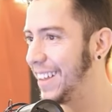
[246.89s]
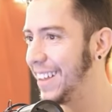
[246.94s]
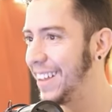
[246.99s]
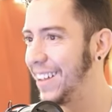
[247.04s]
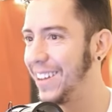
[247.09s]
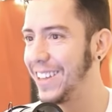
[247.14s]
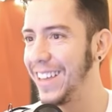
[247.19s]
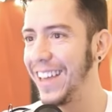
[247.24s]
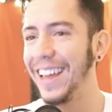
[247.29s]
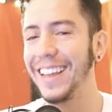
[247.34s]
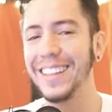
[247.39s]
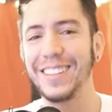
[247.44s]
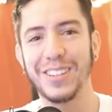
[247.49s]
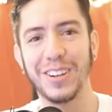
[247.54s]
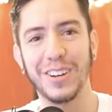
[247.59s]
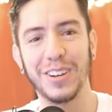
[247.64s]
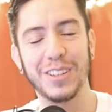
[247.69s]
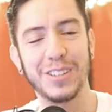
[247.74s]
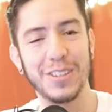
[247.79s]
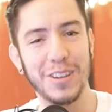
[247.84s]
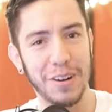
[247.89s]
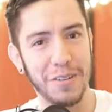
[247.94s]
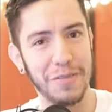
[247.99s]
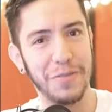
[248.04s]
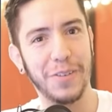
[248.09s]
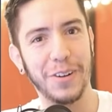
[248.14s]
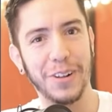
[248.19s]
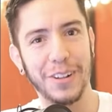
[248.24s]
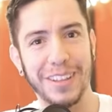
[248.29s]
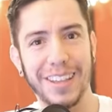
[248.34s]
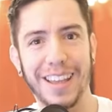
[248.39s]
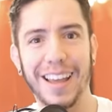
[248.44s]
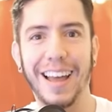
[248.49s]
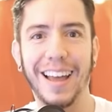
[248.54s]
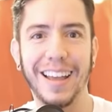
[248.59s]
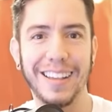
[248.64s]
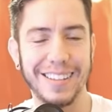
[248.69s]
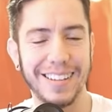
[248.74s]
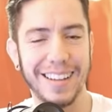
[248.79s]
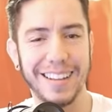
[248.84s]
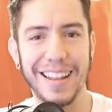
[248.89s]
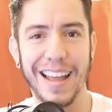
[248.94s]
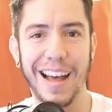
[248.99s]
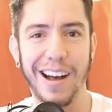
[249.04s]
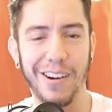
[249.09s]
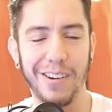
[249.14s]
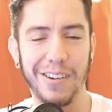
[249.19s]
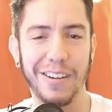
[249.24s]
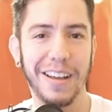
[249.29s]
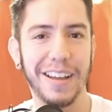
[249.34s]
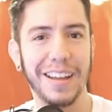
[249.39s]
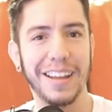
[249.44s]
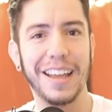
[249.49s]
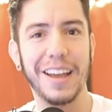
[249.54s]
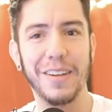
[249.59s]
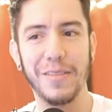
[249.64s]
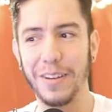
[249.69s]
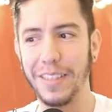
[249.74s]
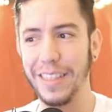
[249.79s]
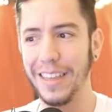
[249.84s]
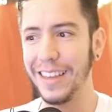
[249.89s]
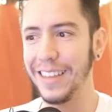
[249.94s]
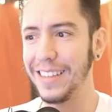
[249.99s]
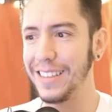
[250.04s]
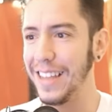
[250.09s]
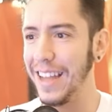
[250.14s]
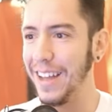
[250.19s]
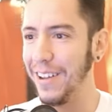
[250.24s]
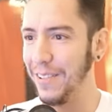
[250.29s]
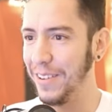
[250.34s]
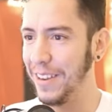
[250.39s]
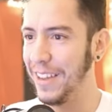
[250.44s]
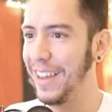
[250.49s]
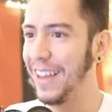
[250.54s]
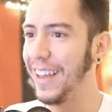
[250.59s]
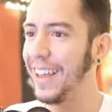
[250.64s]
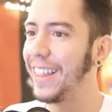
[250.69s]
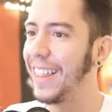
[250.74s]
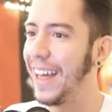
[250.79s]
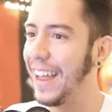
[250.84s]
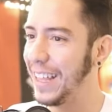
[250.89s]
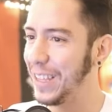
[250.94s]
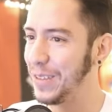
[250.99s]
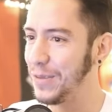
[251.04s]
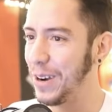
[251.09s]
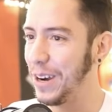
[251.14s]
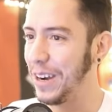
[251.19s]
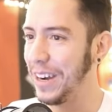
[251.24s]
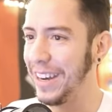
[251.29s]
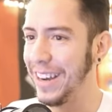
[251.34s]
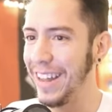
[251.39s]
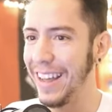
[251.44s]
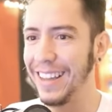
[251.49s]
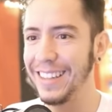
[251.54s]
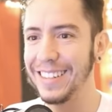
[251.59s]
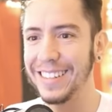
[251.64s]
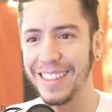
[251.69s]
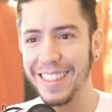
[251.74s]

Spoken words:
Okay, so it's your fault, guys, that now everything is down. That is very nice,